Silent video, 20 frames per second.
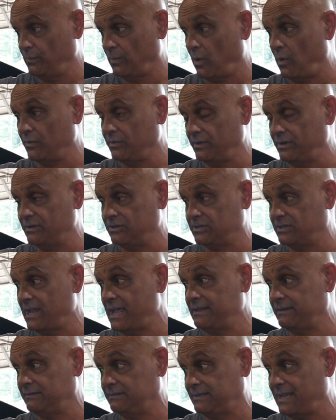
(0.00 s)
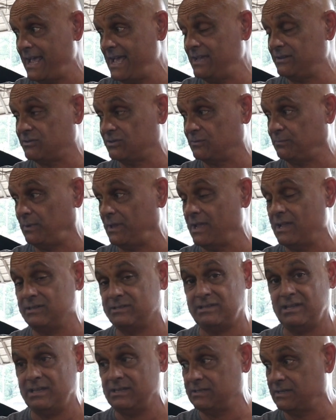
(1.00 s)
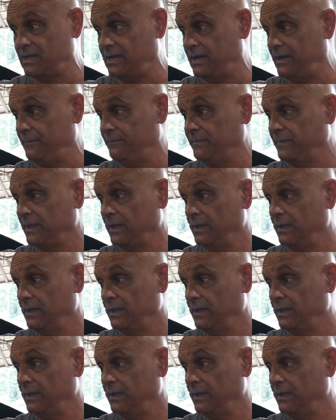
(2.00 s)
on the dash display it says uh,